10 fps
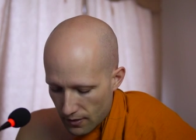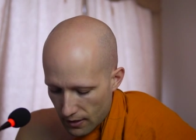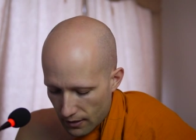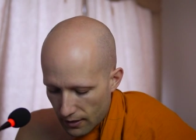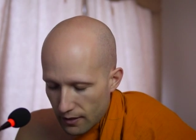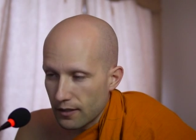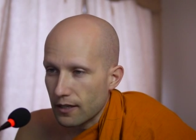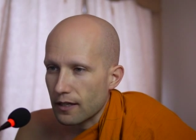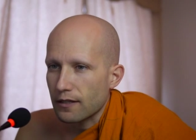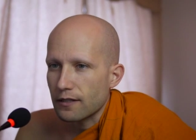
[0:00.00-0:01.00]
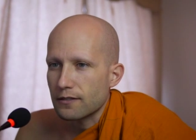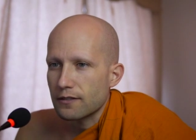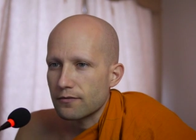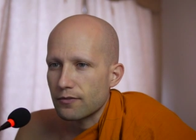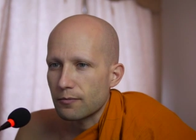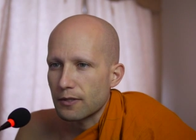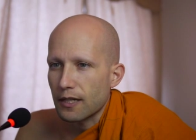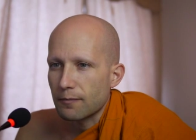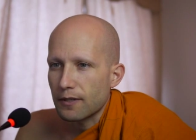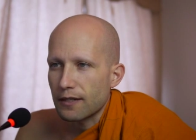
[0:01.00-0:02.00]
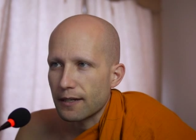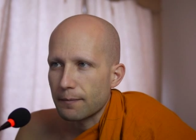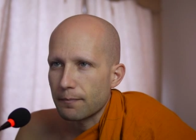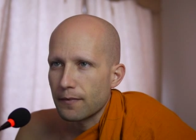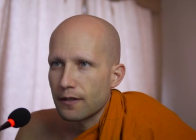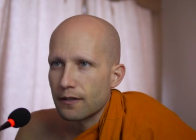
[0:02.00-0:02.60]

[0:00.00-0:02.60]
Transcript: Yeah, I get this from time to time.